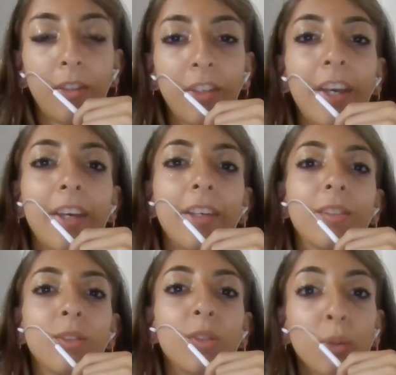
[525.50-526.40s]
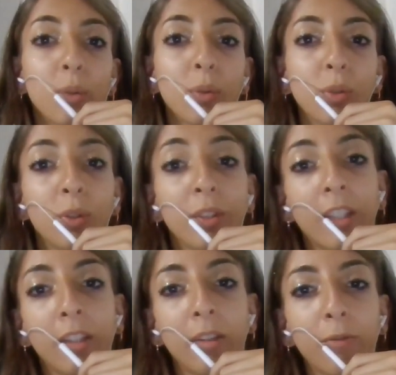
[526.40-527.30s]
Okay, due to
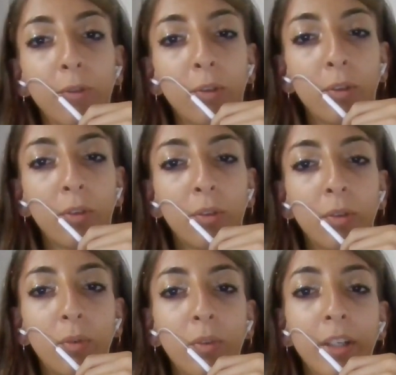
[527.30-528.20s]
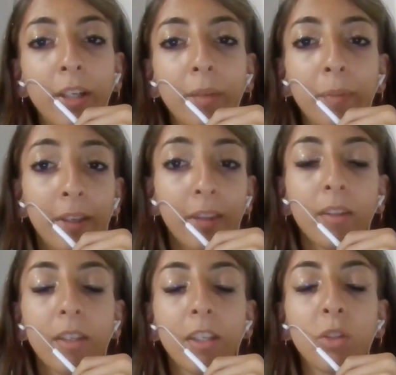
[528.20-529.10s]
need for
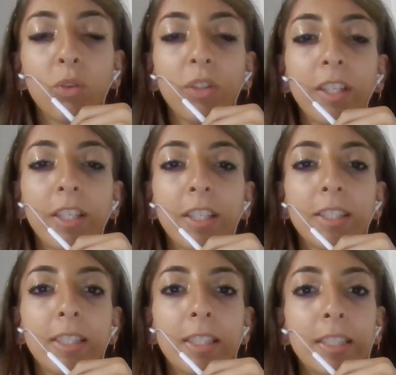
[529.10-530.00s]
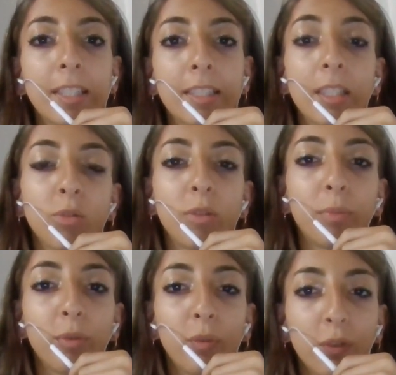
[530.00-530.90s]
rapid increase in the
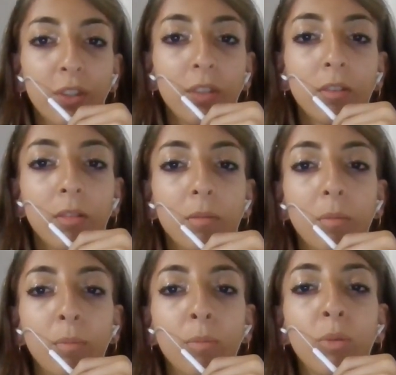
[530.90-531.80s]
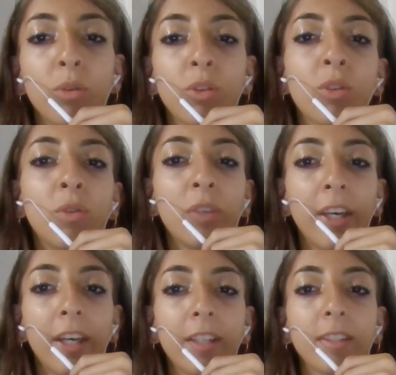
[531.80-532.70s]
texture production, Bush
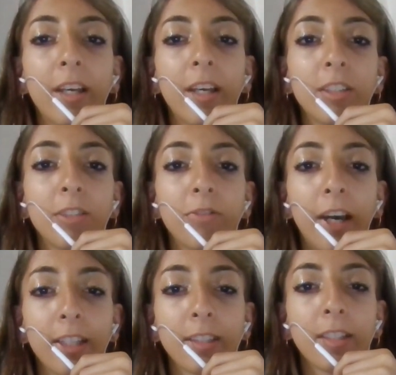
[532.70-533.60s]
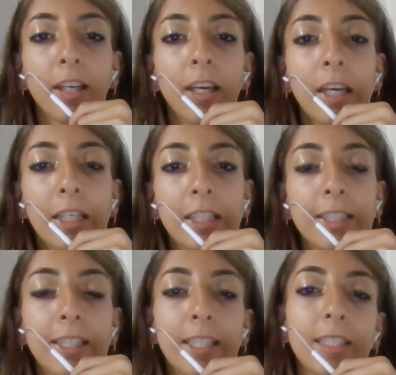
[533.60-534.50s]
created a device
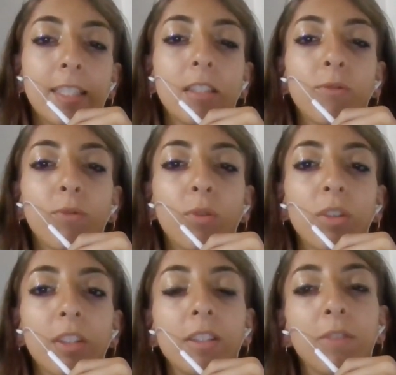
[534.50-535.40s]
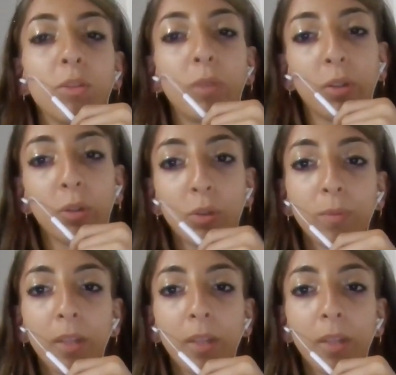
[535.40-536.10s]
intended for individual use,